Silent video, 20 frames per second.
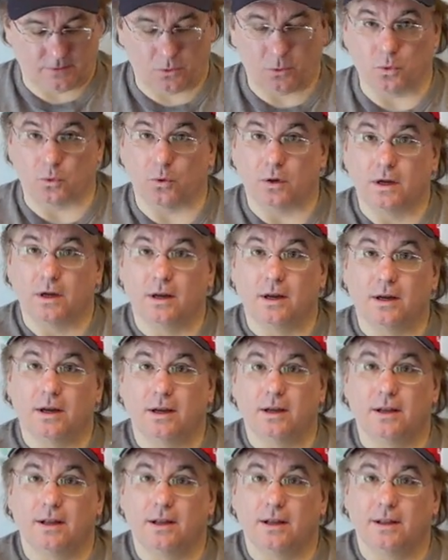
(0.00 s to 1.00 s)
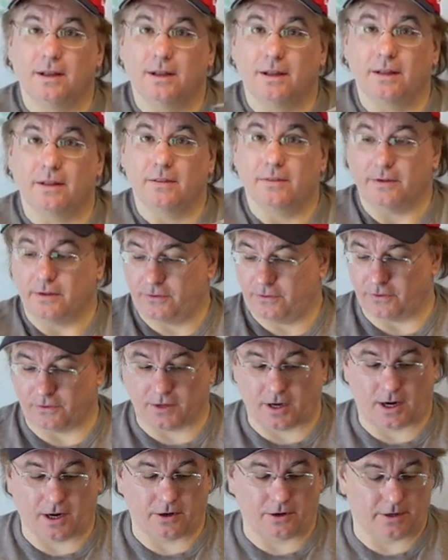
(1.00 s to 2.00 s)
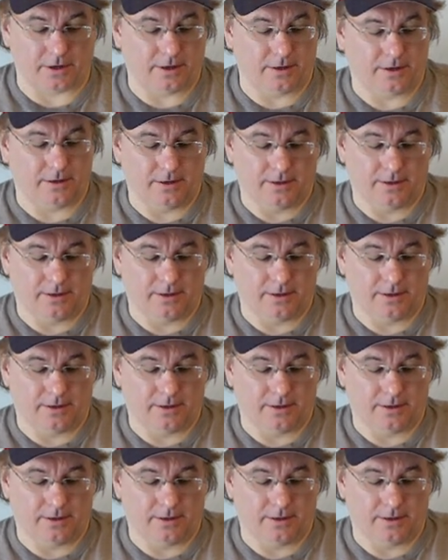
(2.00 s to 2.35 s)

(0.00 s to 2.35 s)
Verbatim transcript: Ooh, this is hard.